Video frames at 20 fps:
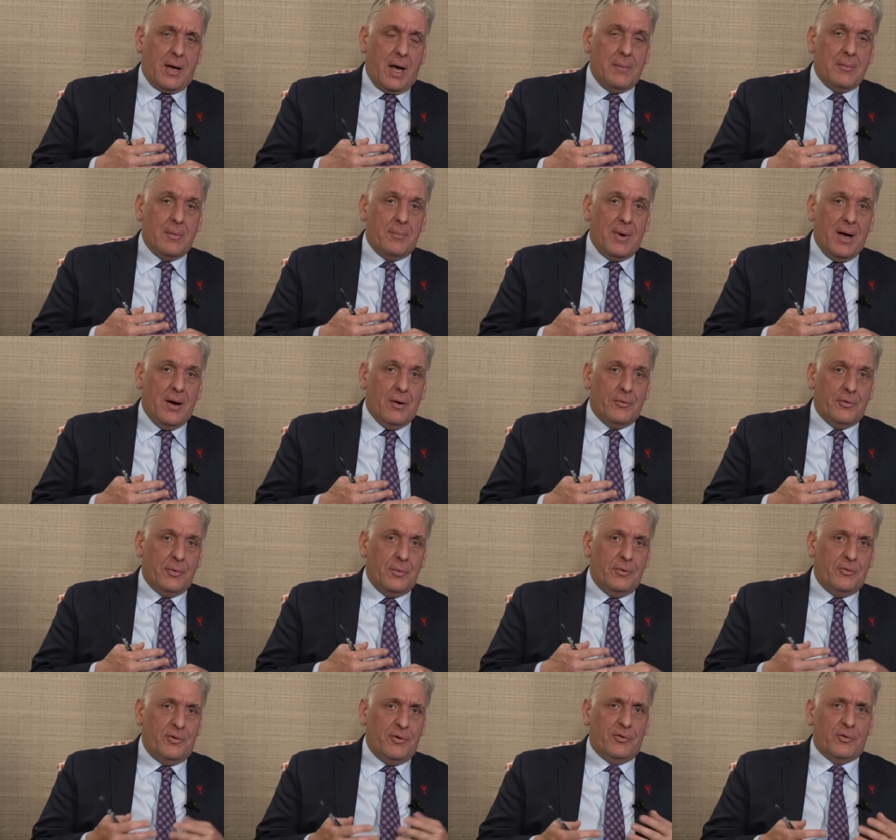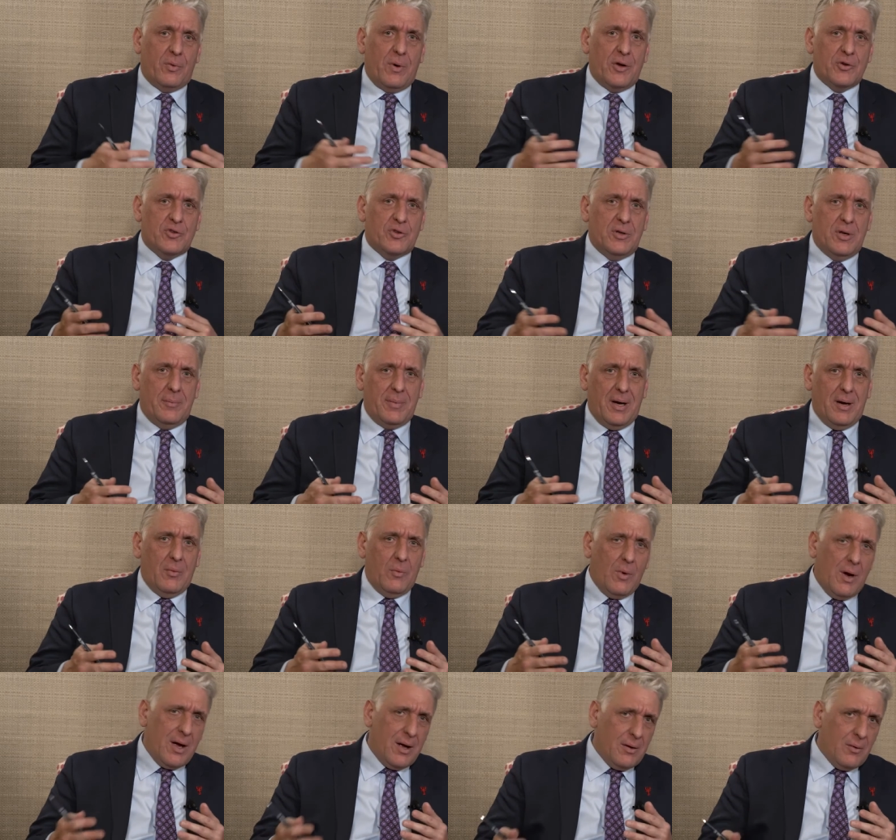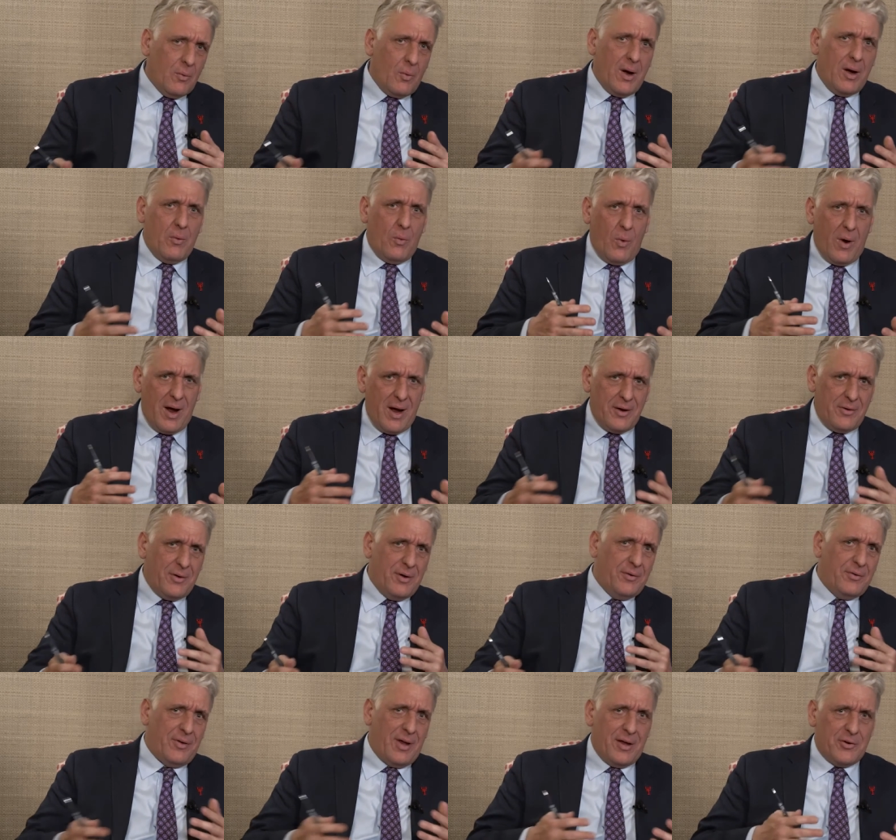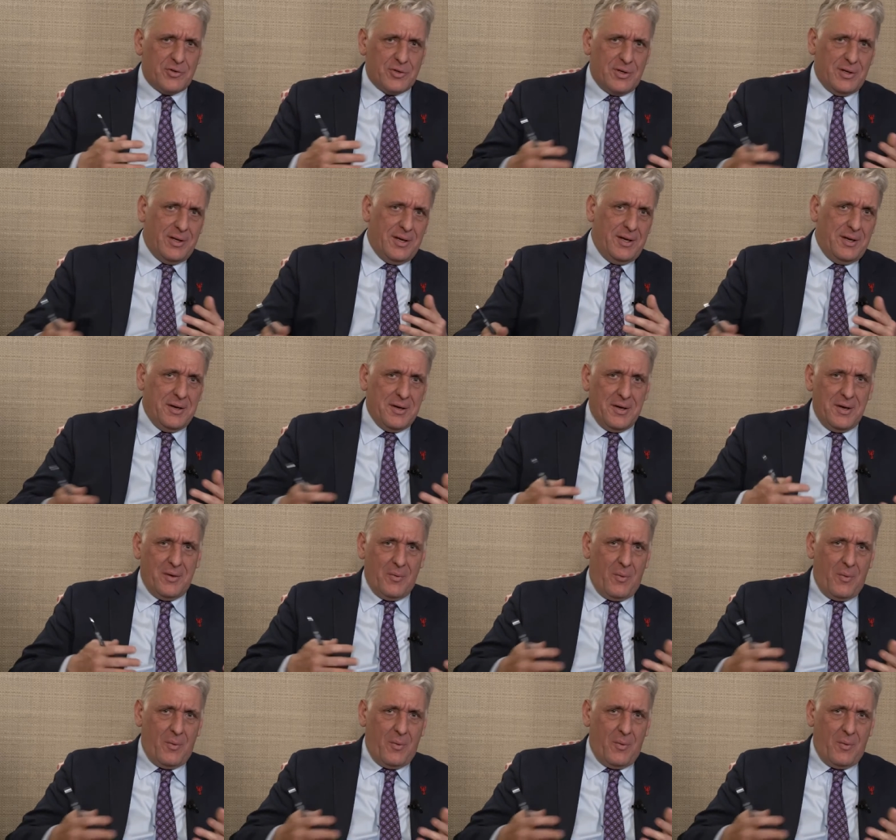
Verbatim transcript: came about, there was this question about, well, where, where does actually,